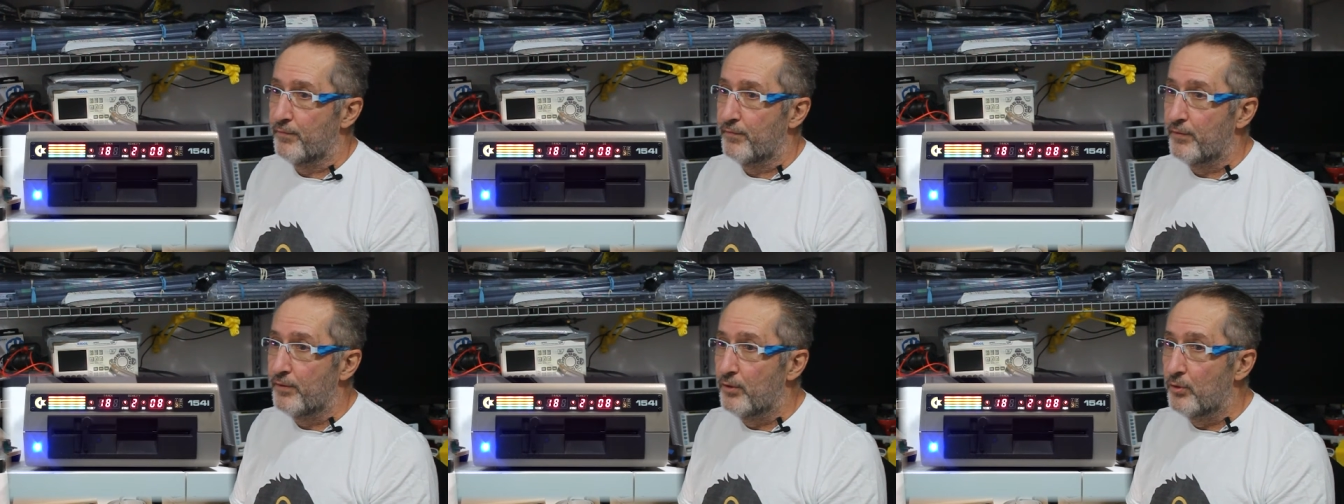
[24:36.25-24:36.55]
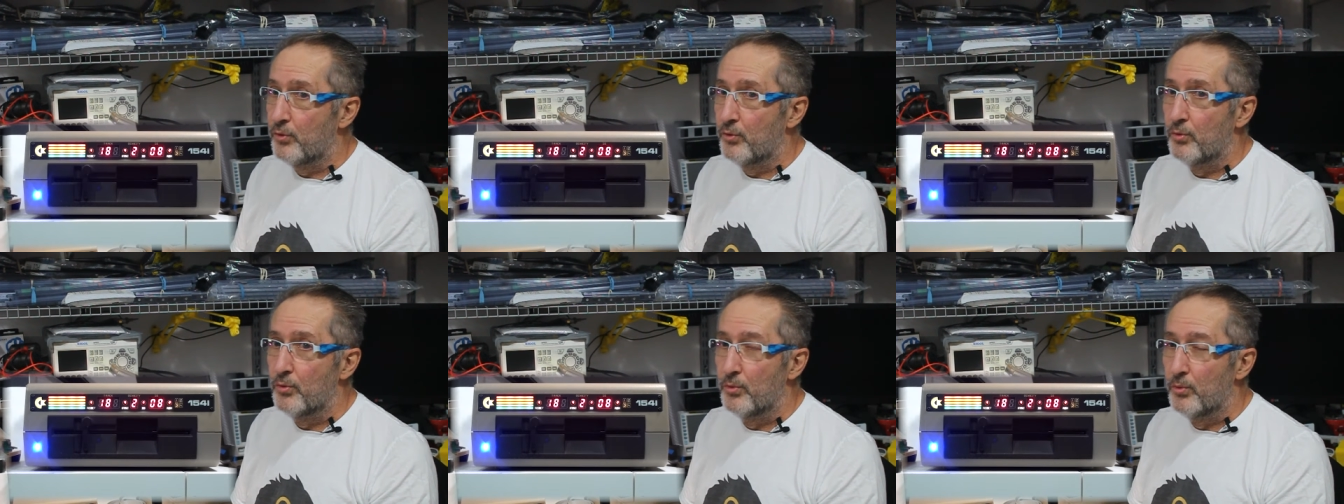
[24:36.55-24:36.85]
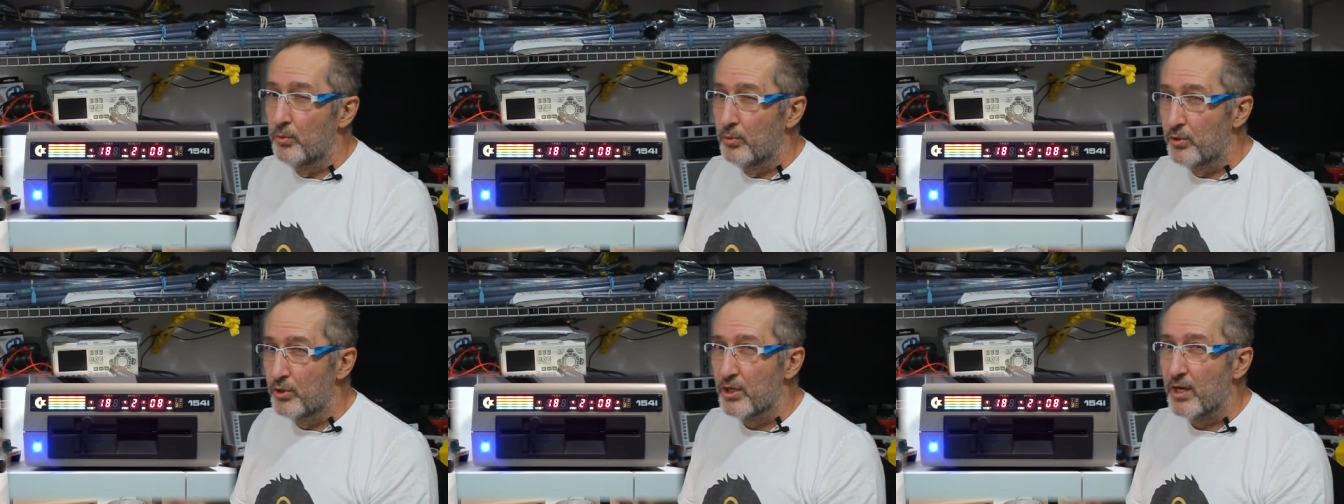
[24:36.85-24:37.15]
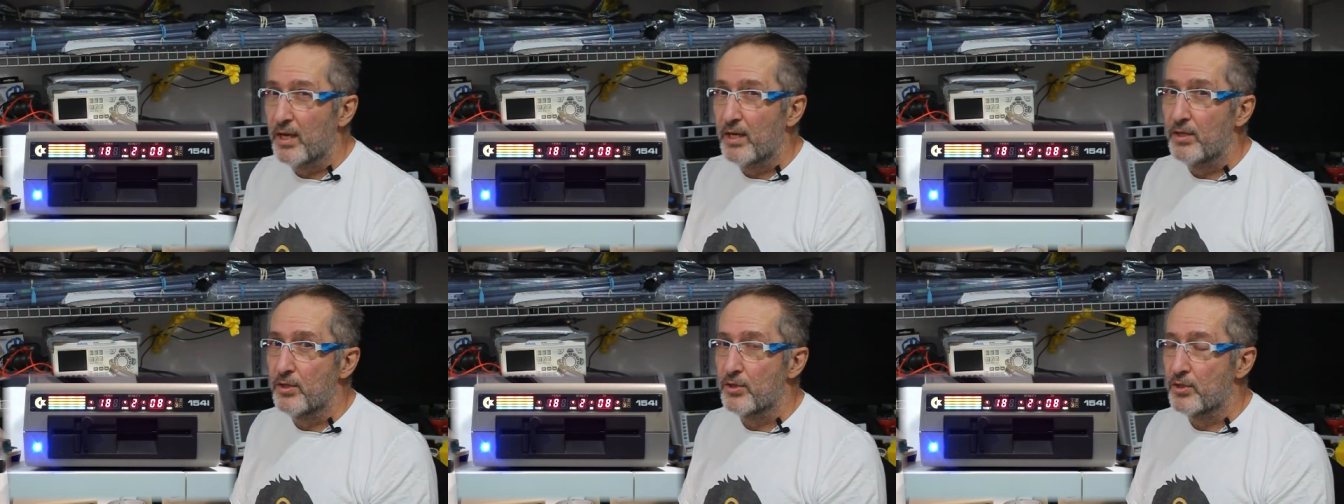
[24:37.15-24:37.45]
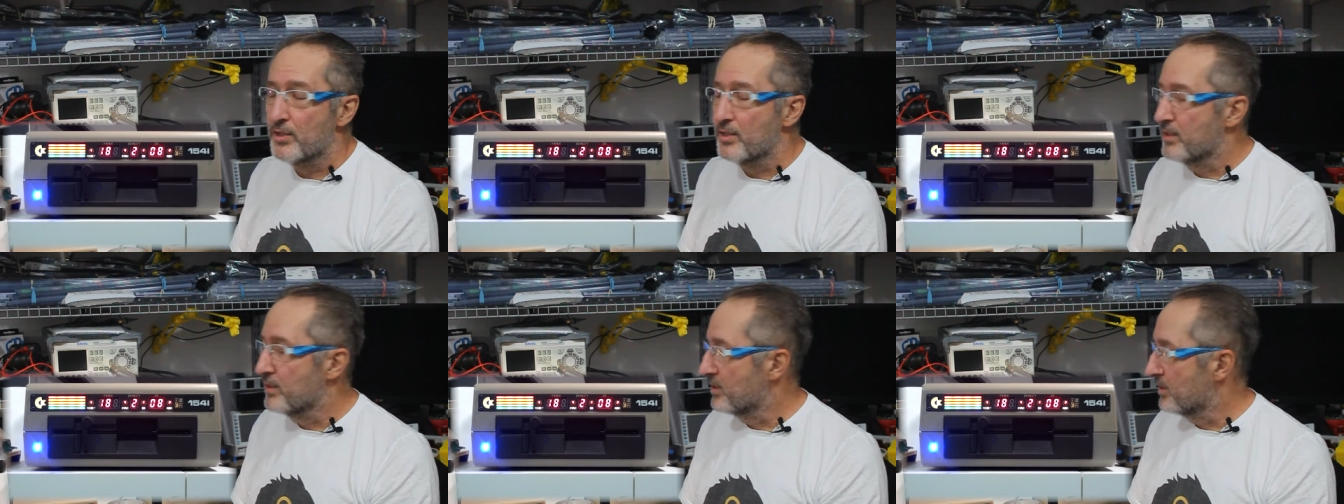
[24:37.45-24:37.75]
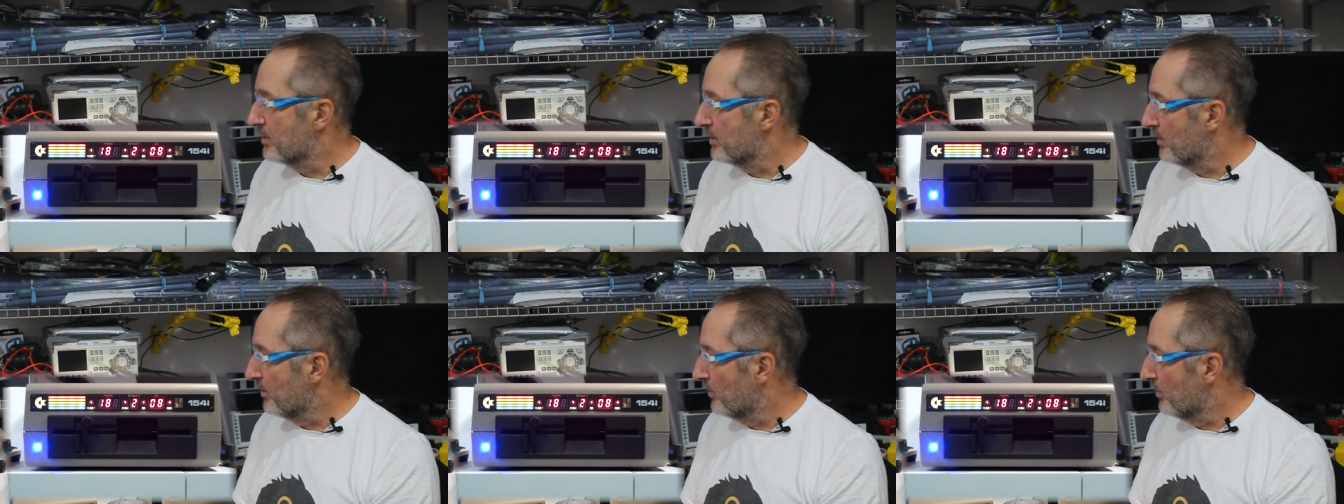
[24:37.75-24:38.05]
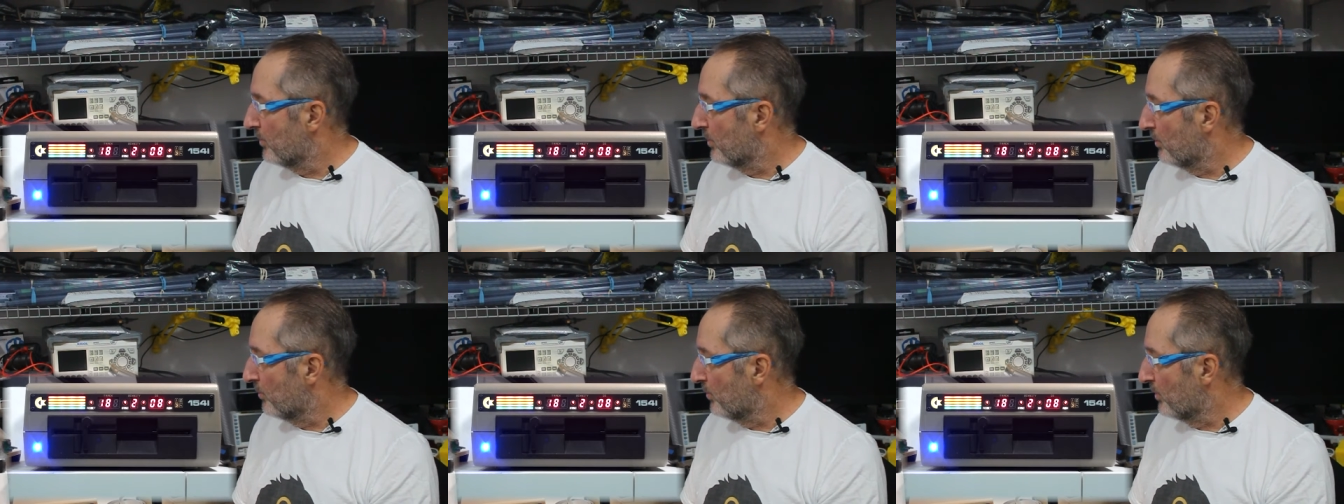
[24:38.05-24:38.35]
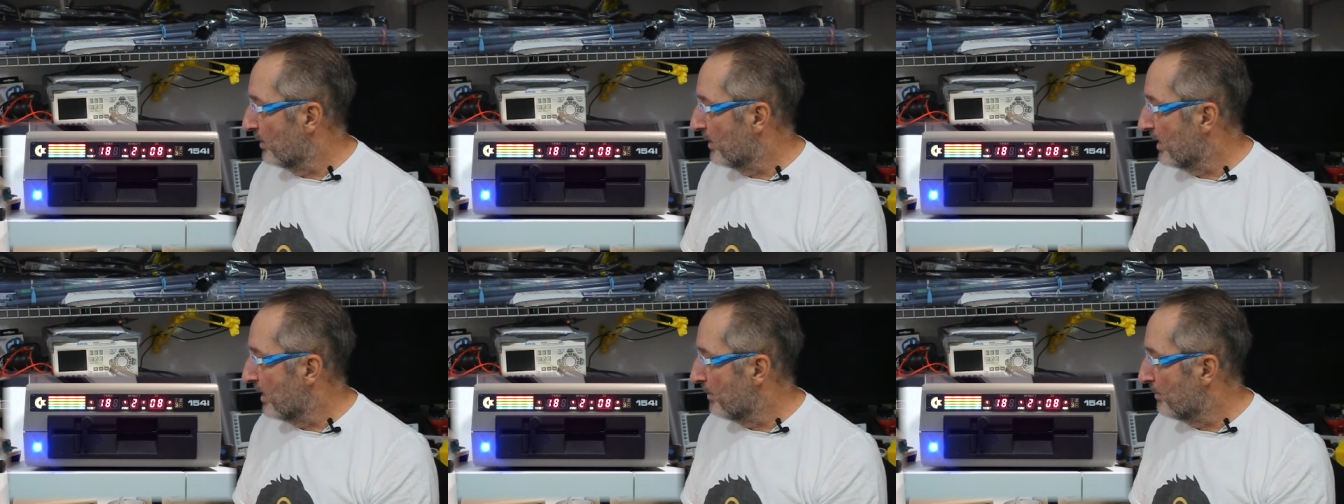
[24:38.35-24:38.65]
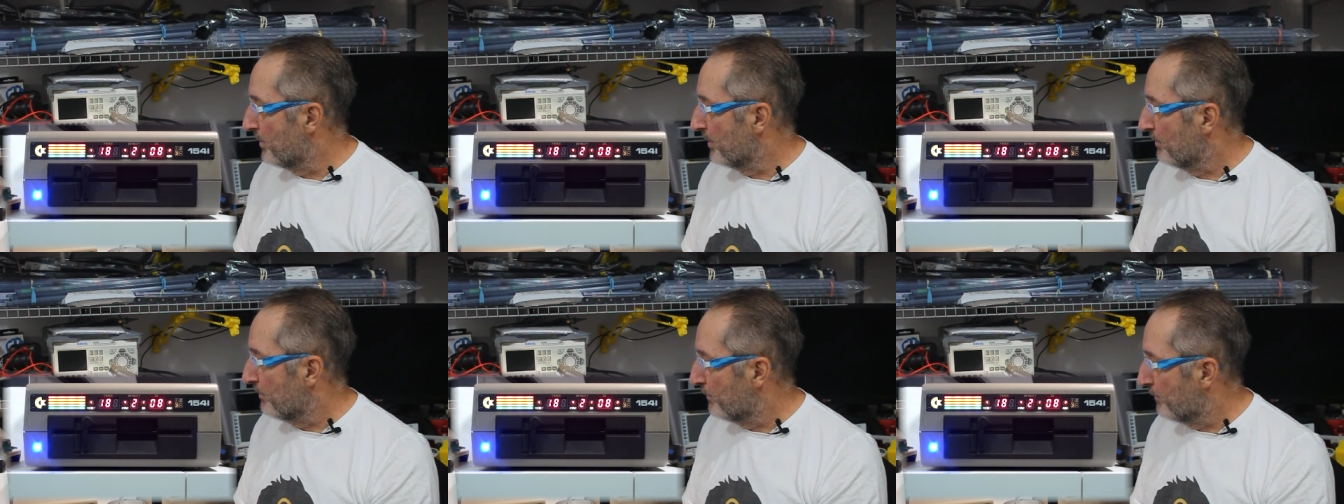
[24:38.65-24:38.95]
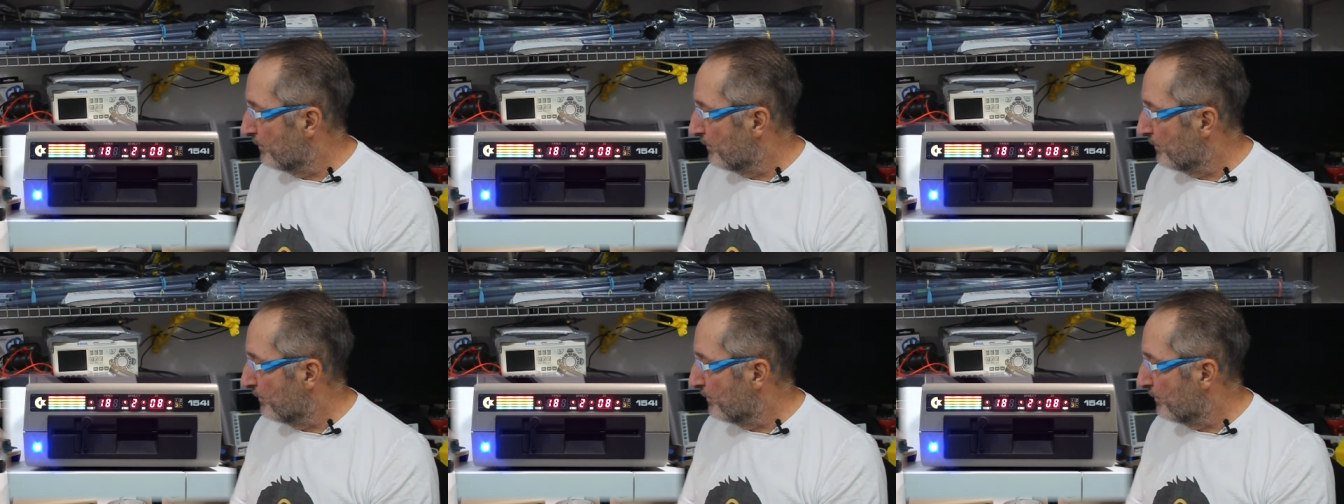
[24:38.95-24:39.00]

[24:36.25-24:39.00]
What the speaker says: few changes will happen.